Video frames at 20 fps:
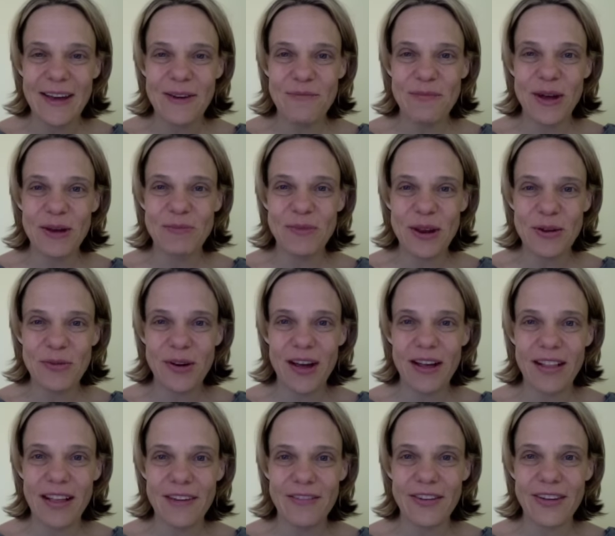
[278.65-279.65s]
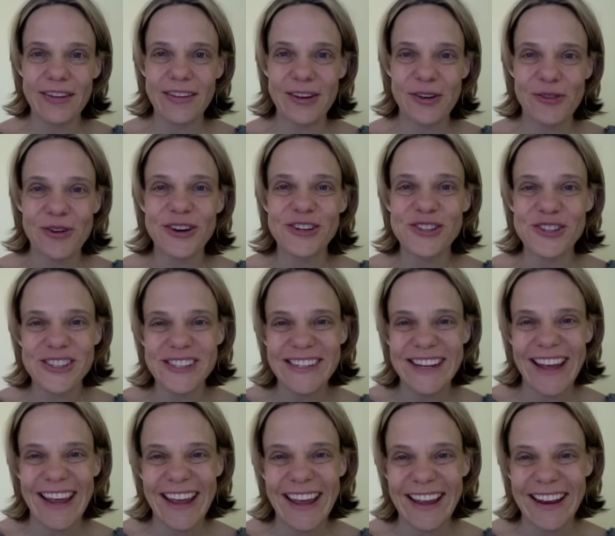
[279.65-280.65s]
But meanwhile, have a gorgeous
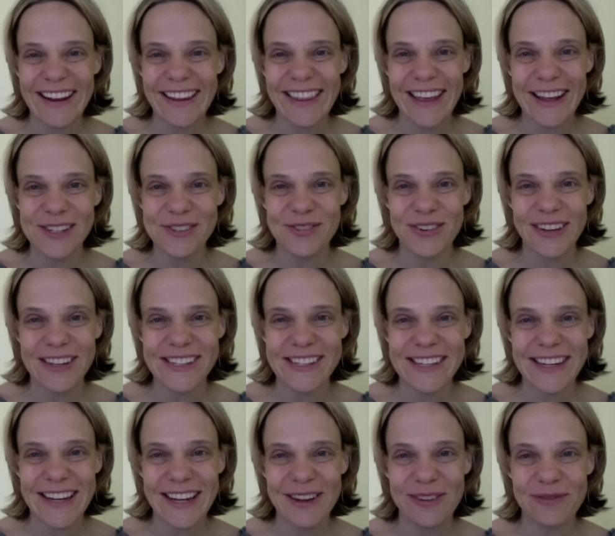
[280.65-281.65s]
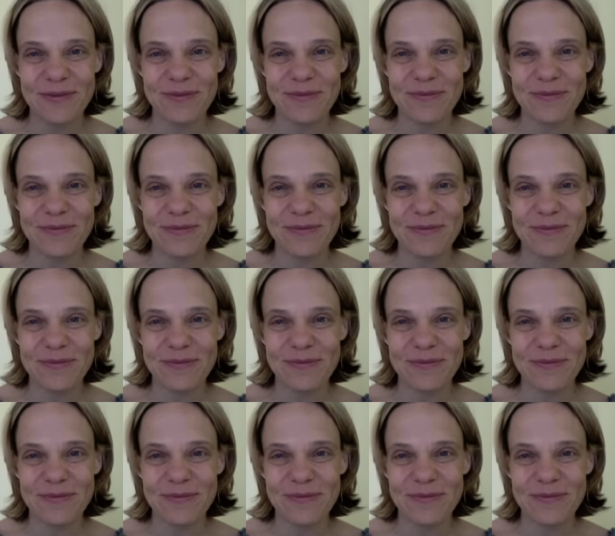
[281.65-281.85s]
day, and thanks for listening.